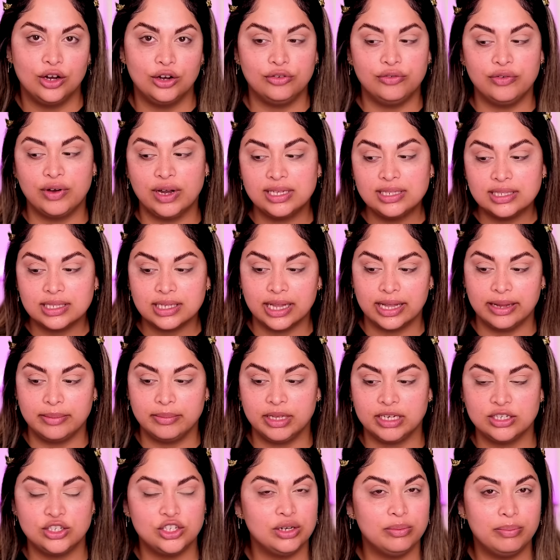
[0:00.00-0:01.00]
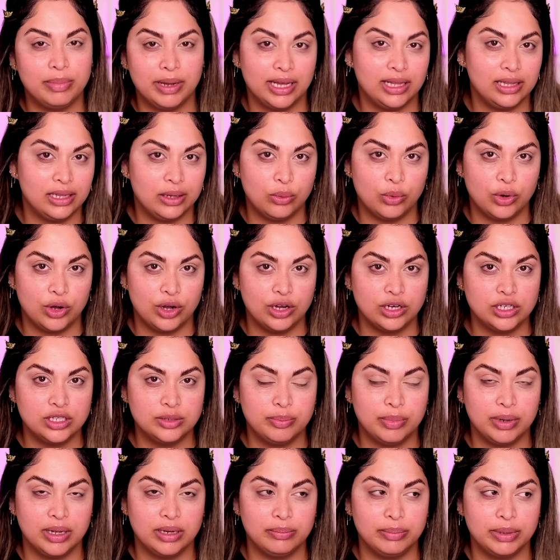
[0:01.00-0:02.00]
Her friends claim that she barely
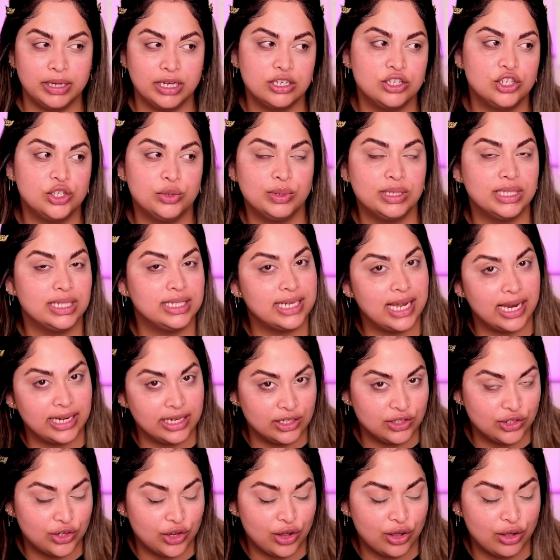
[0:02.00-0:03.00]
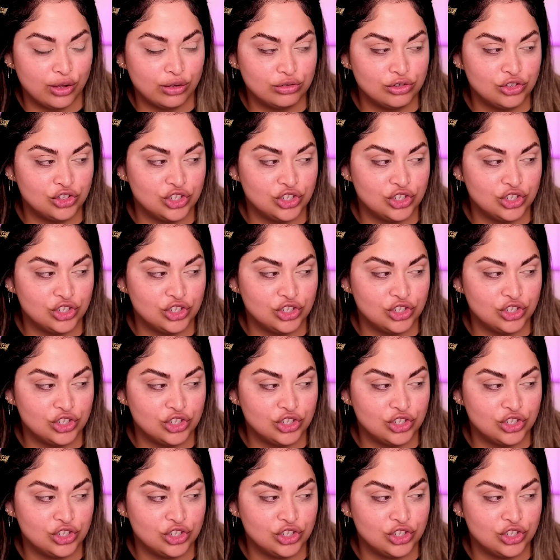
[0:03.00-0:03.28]
worked, but because she was a daddy's girl,